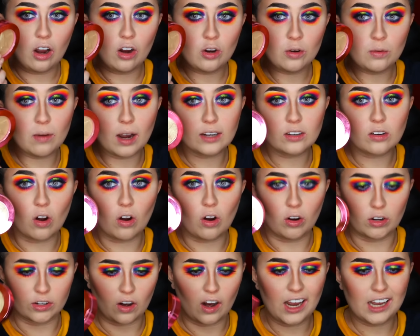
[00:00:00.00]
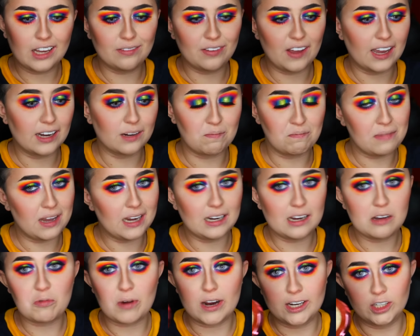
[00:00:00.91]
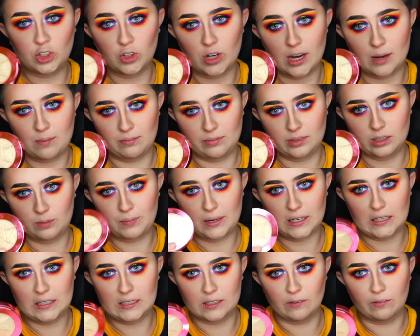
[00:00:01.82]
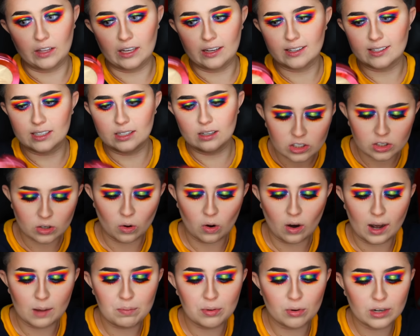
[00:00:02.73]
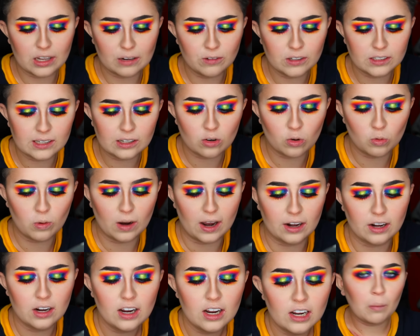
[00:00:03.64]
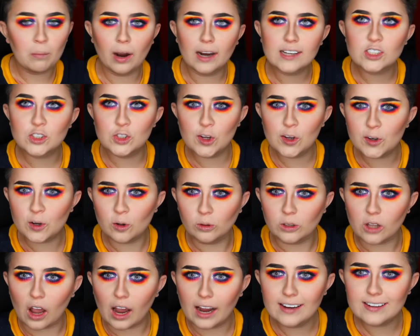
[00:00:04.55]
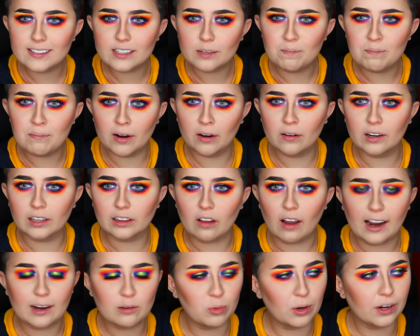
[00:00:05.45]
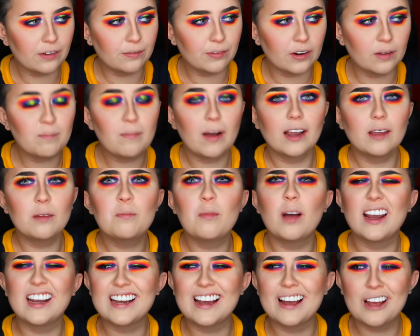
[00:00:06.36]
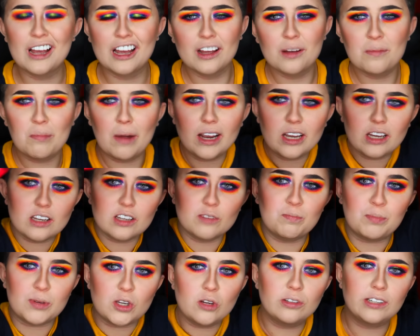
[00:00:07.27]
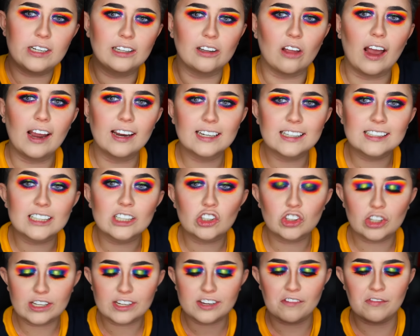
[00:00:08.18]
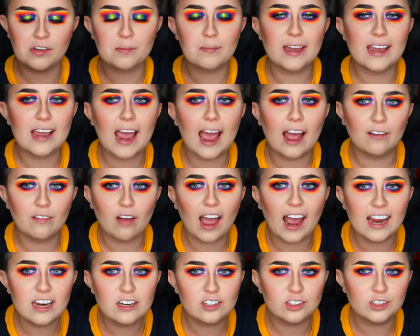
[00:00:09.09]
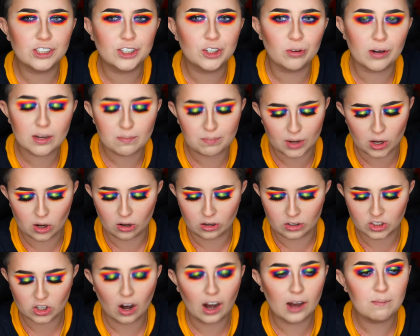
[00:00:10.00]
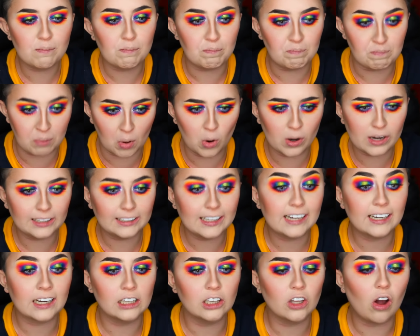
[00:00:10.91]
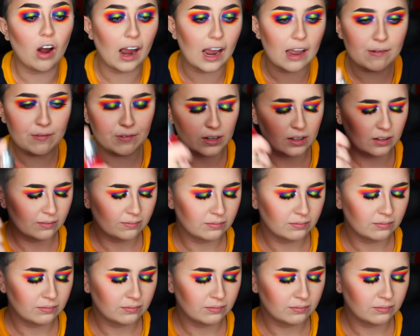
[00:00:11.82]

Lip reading: Oh my god, I've had many wet dreams because of this. So I bought every single one. My circle light, mirror light, whatever, my beauty light is literally giving me 8-degree burns. I'm boiling alive.